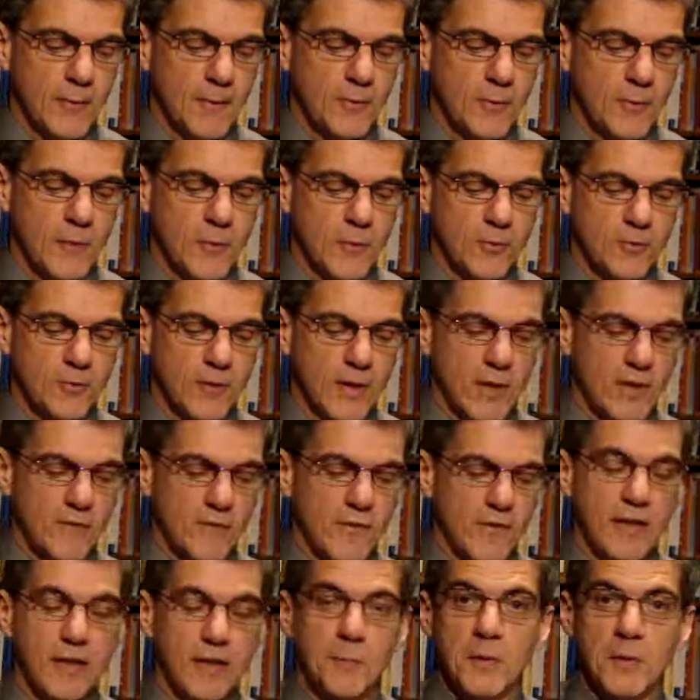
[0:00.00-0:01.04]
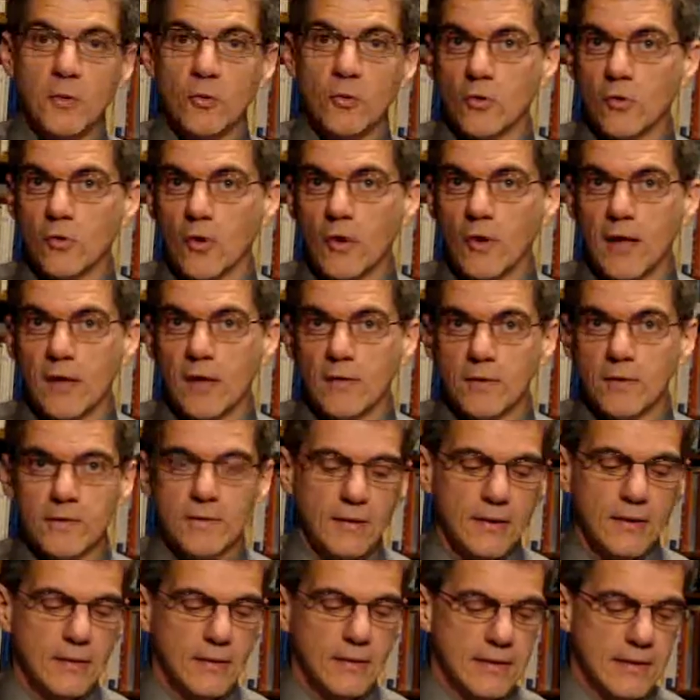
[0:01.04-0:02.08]
People try to find the middle ground.
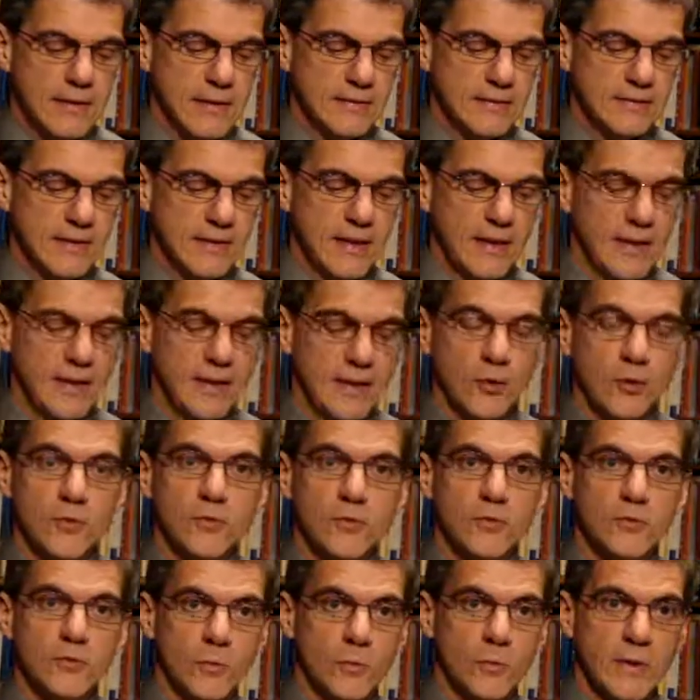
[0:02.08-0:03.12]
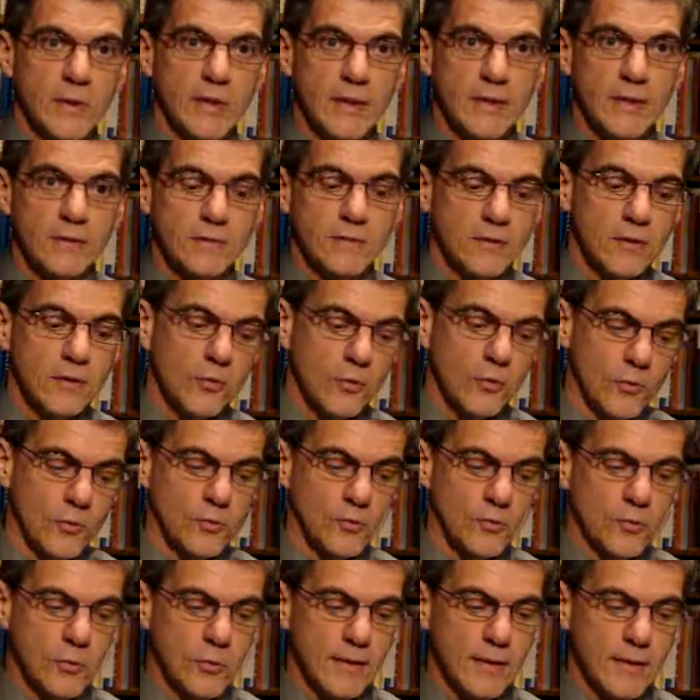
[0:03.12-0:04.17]
It's a lose-win,
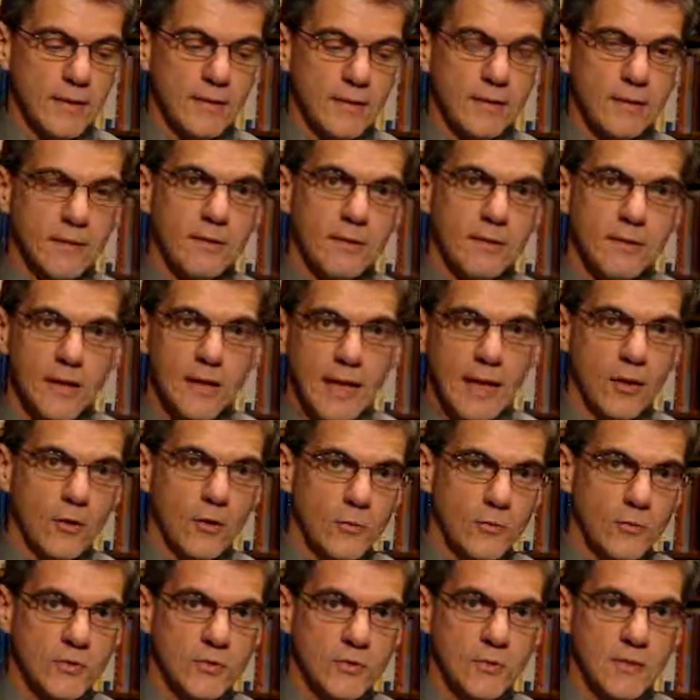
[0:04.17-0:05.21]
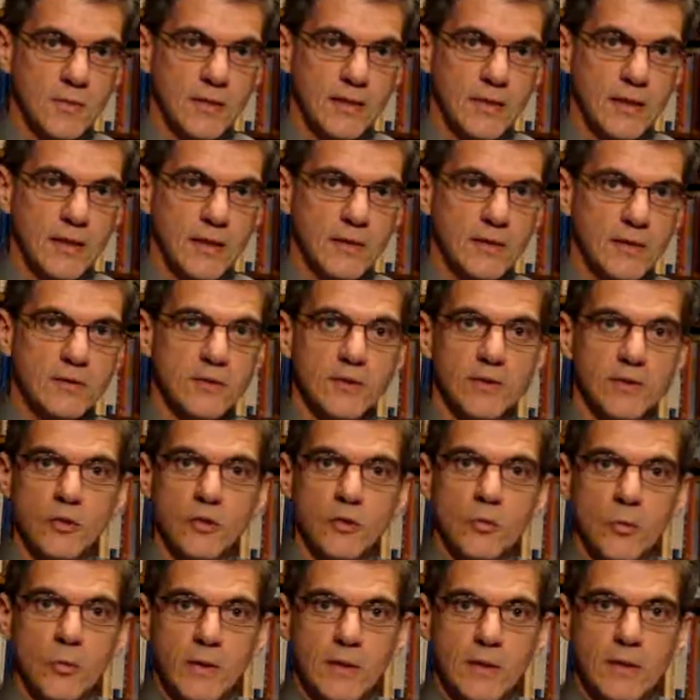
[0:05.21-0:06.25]
lose-win. I lose some things and
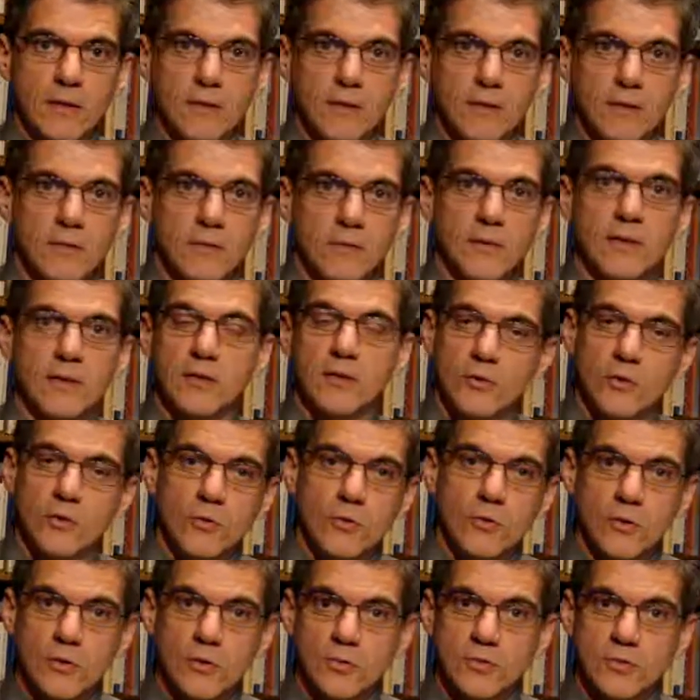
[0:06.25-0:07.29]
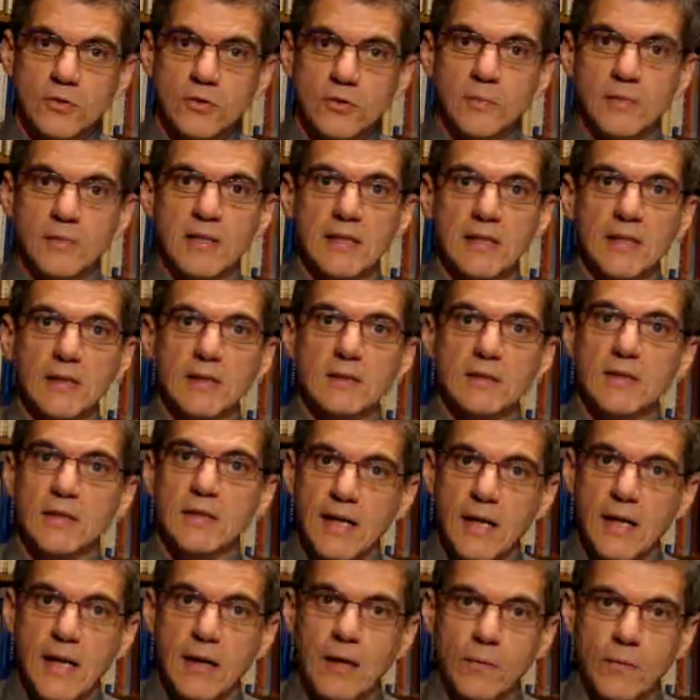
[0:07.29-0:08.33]
you win, but then you lose some things
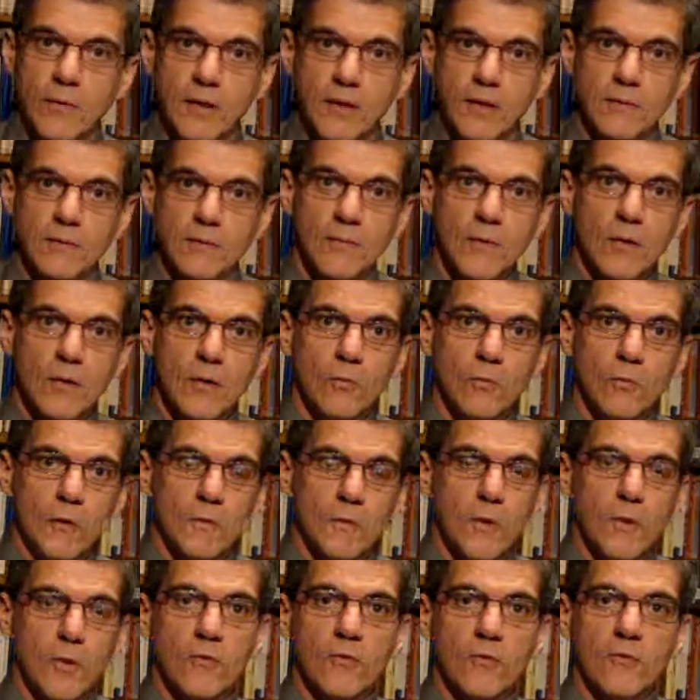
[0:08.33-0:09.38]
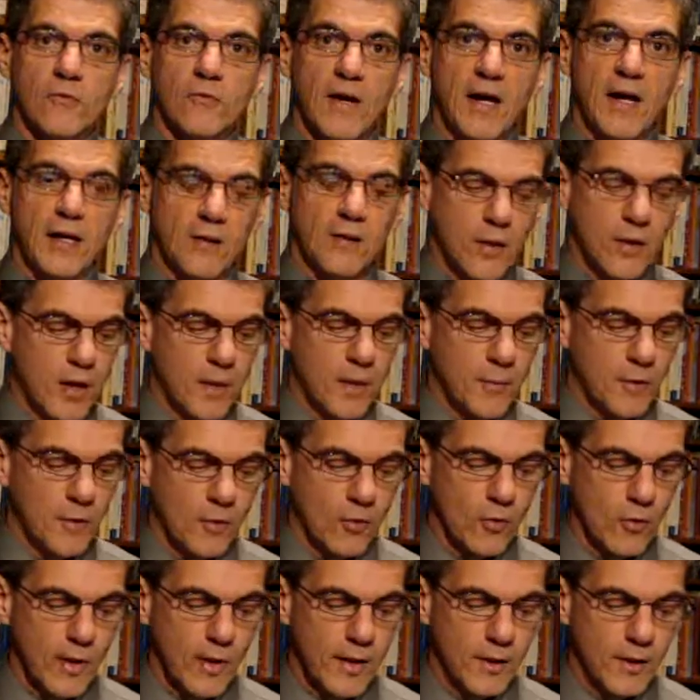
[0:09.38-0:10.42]
and I win. We both find common
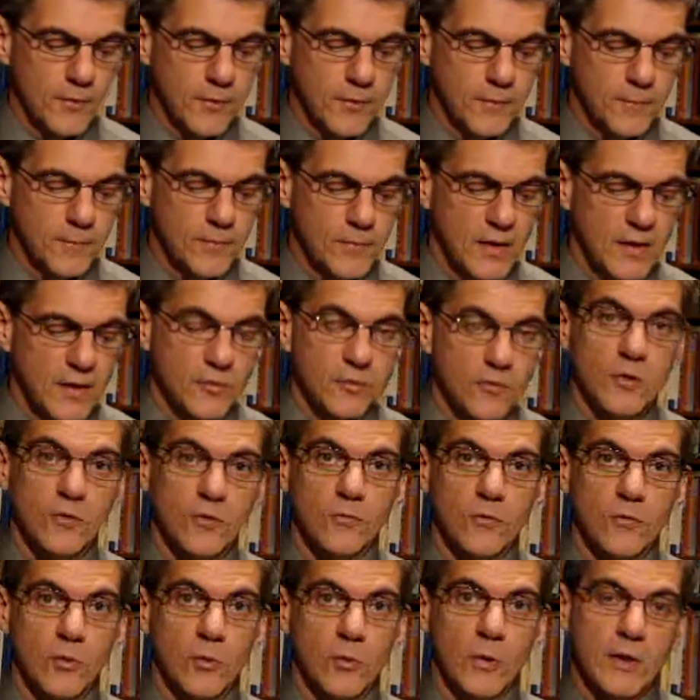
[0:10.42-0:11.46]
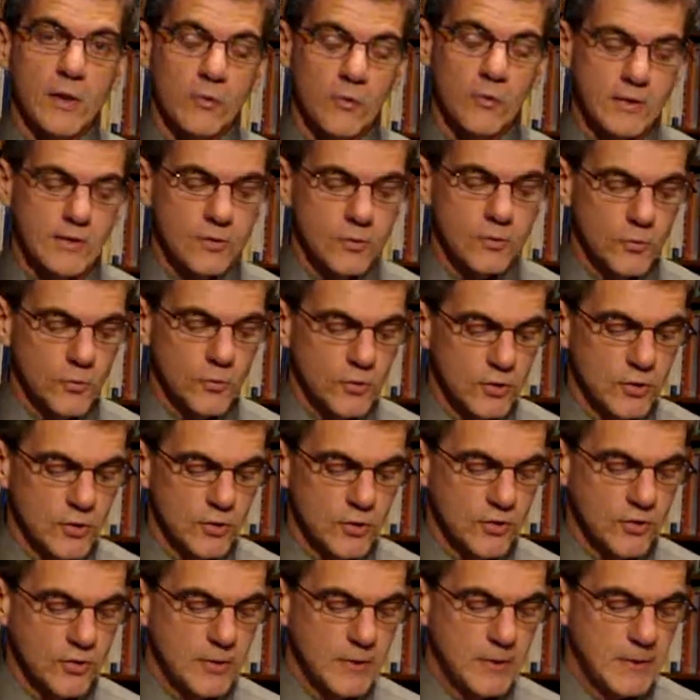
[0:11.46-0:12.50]
ground. It's good for quick
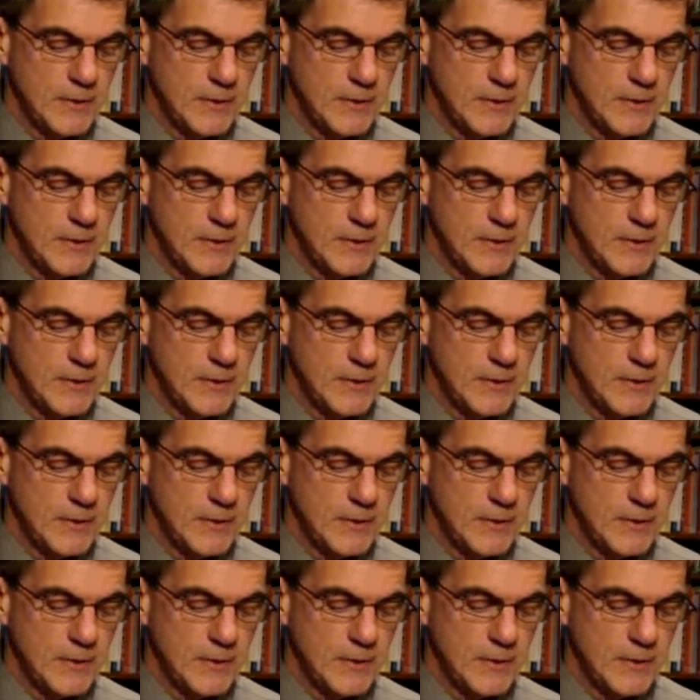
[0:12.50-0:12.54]
resolutions.